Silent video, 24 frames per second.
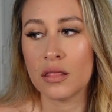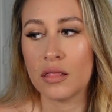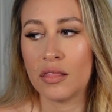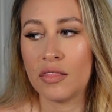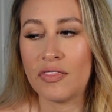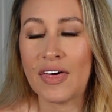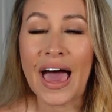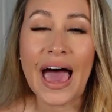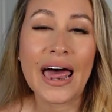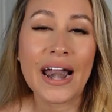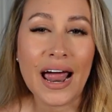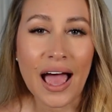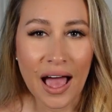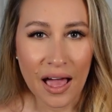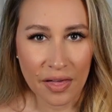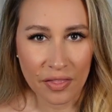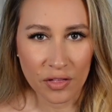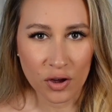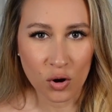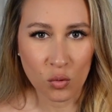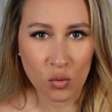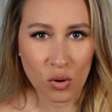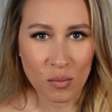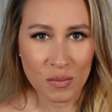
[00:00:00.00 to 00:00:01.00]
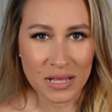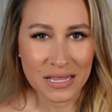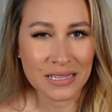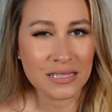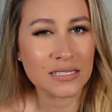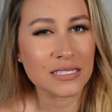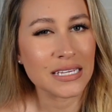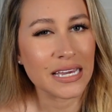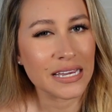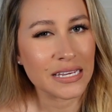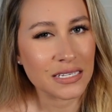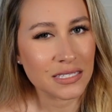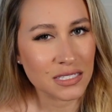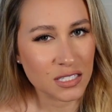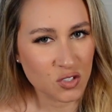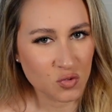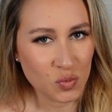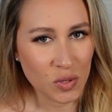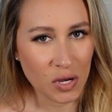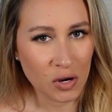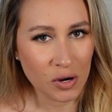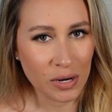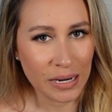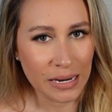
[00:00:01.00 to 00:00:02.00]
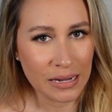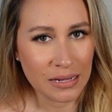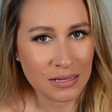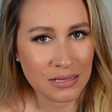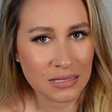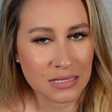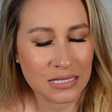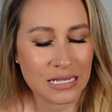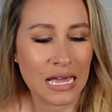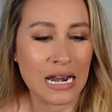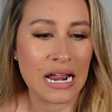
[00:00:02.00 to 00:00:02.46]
that other woman's experience.